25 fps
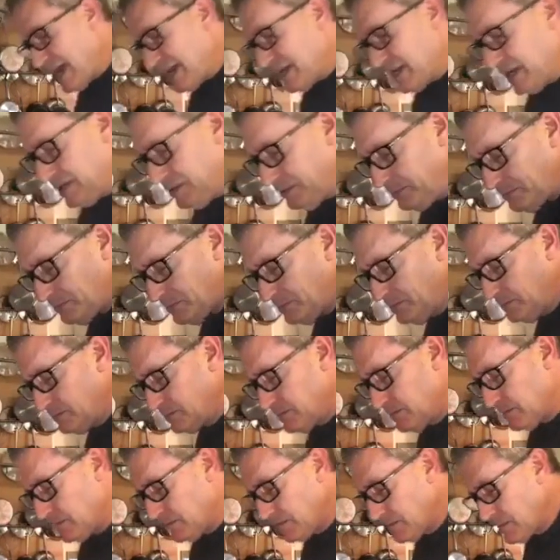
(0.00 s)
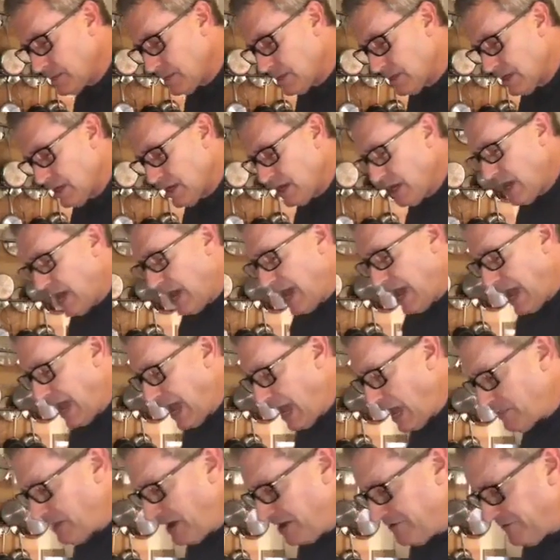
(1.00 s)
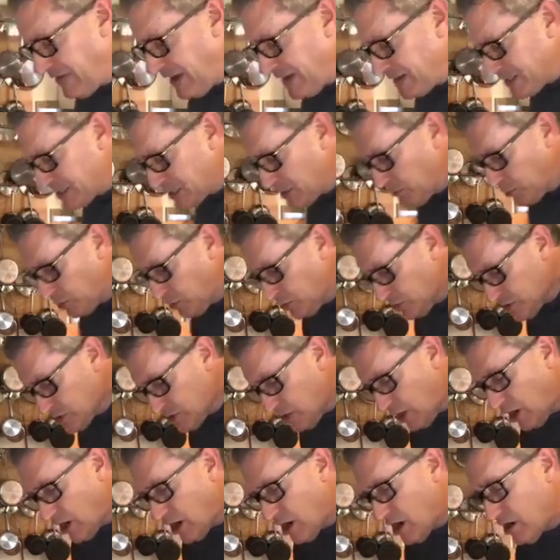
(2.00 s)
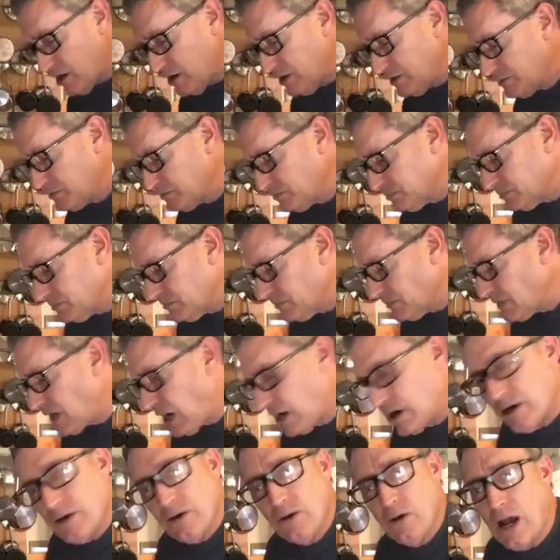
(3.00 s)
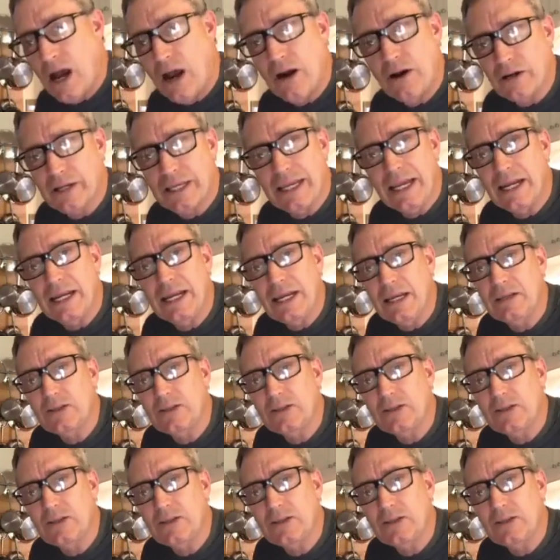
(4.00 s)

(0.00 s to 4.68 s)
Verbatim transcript: in. And my vegetables are getting